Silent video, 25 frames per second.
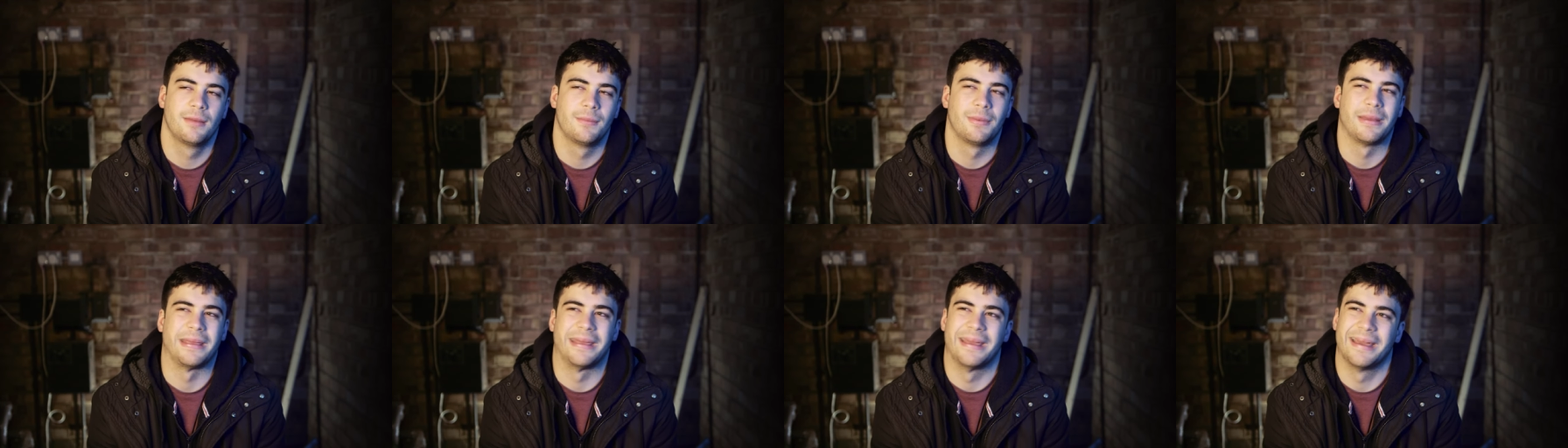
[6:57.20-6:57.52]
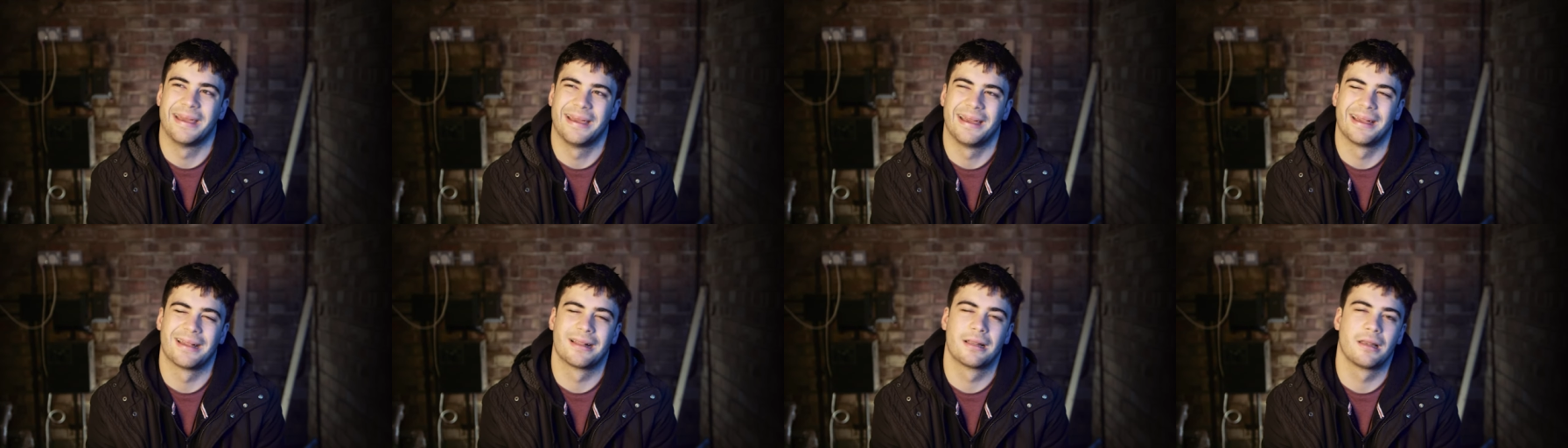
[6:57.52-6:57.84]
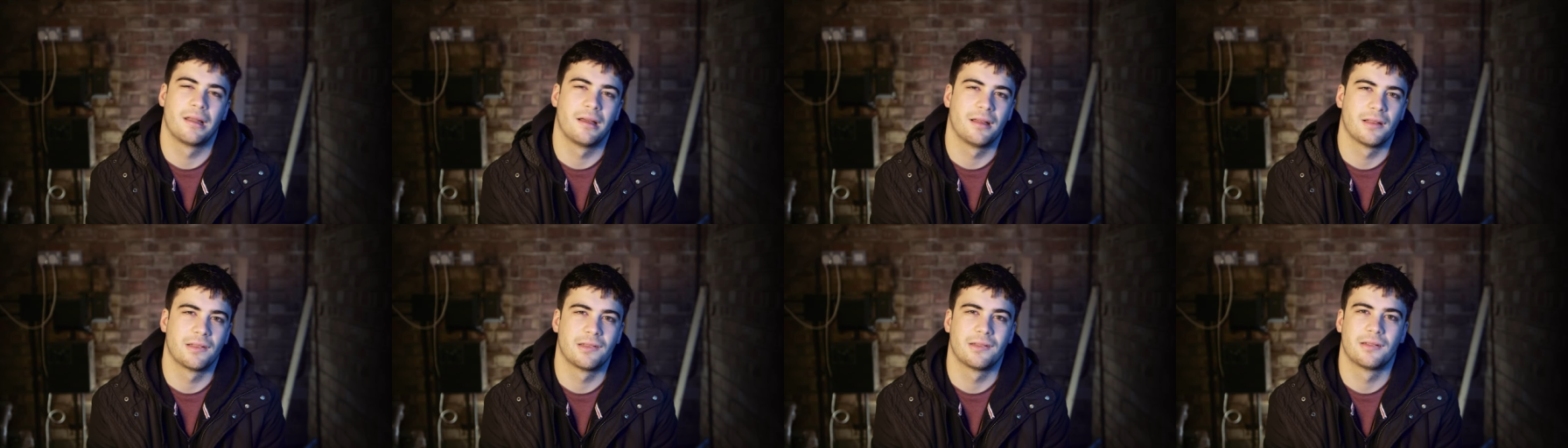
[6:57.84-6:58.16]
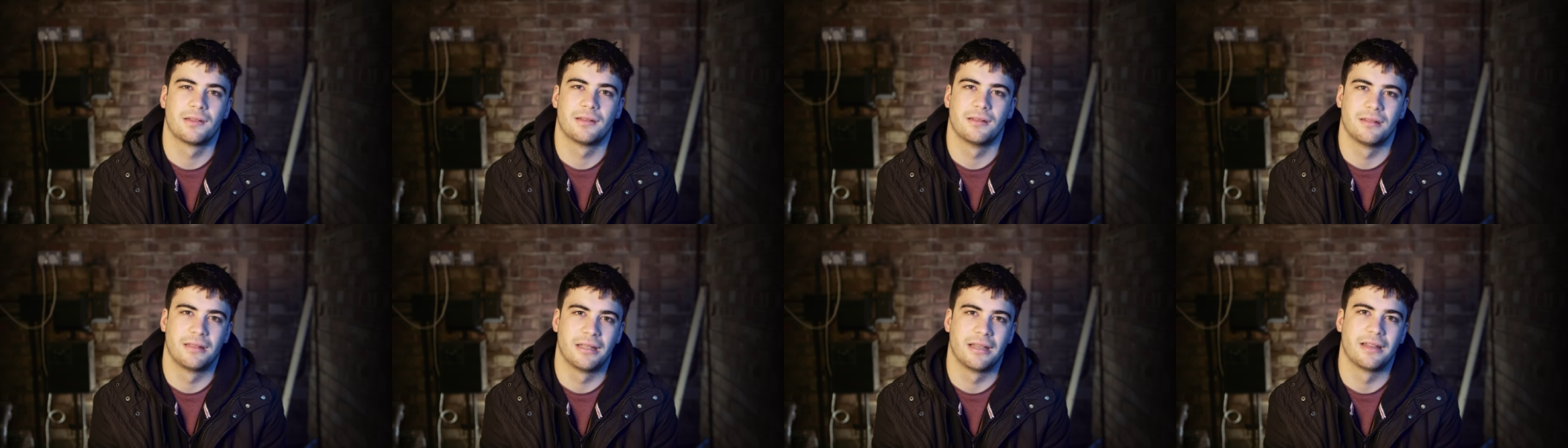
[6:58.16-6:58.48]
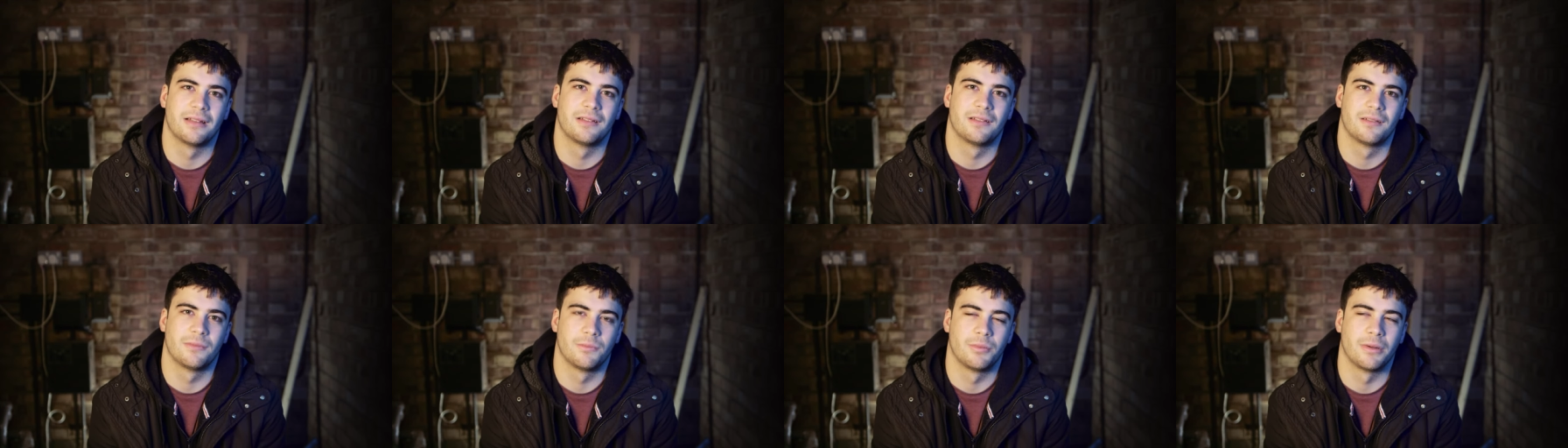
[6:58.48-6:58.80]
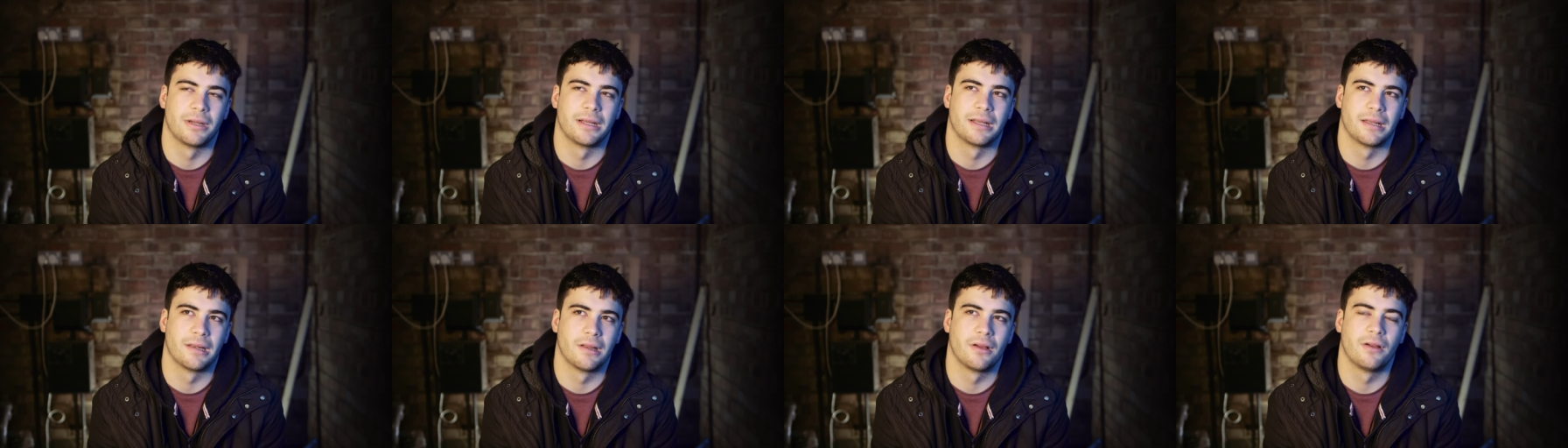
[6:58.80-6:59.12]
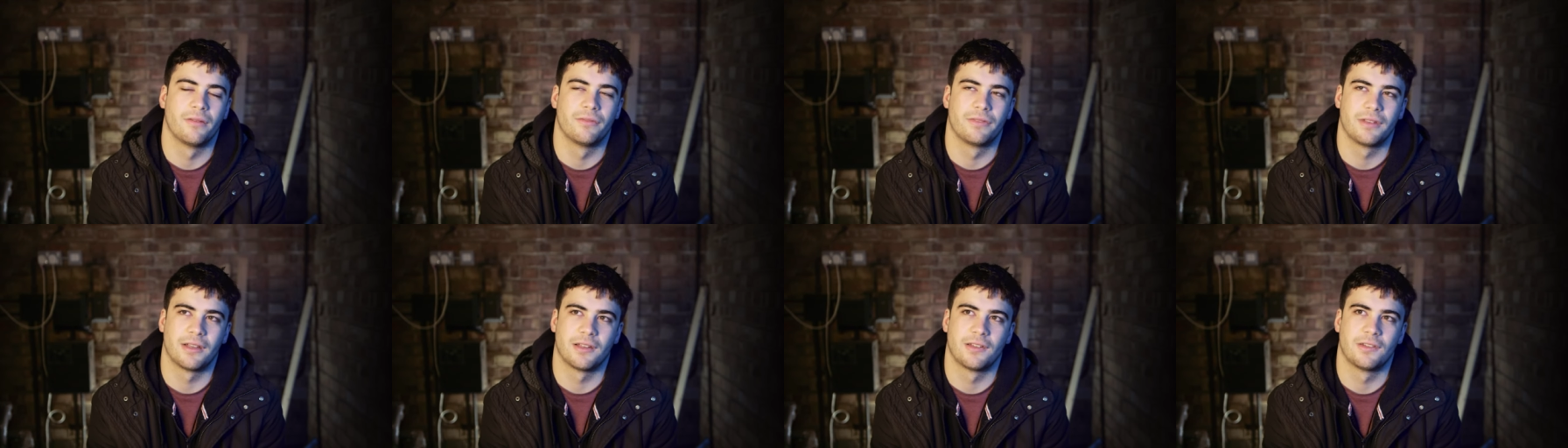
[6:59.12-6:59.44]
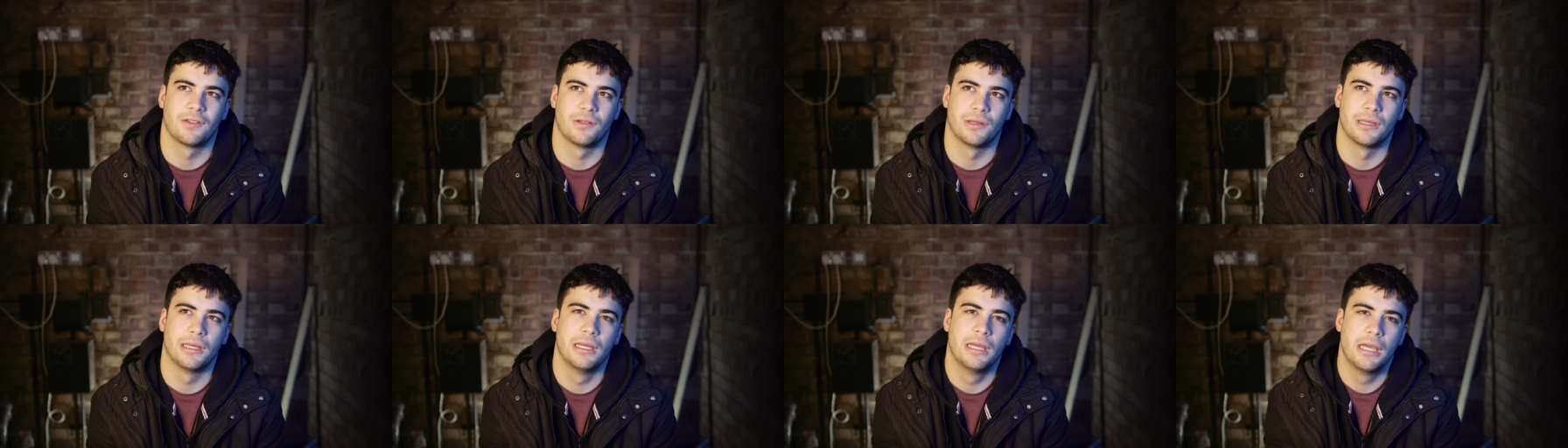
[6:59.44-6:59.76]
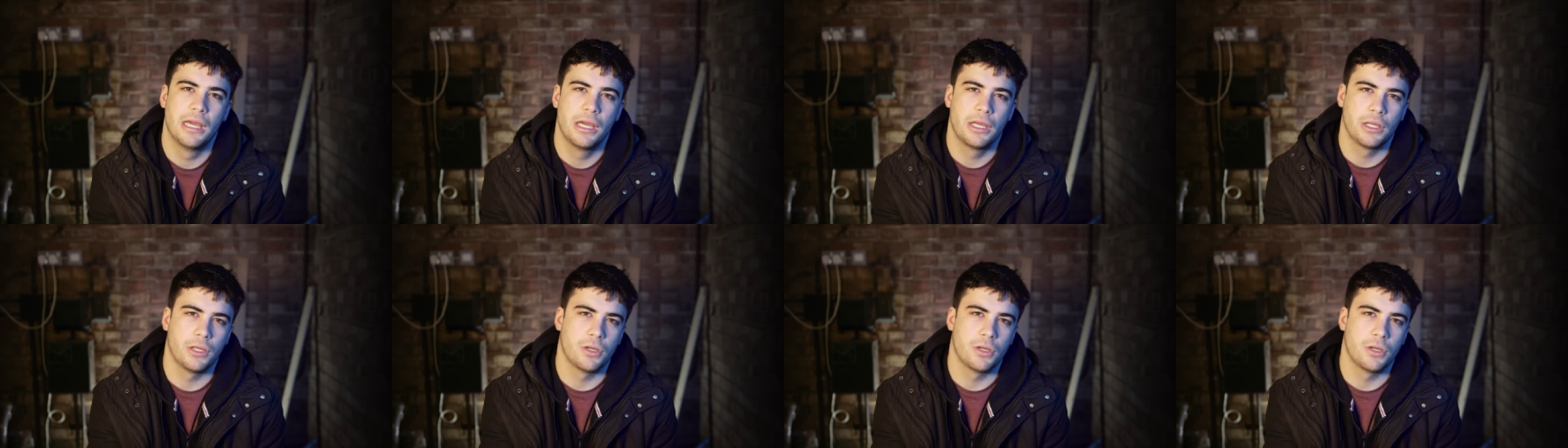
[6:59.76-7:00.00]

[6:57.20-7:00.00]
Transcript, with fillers: But yeah, glass does bring a lot of dust to it.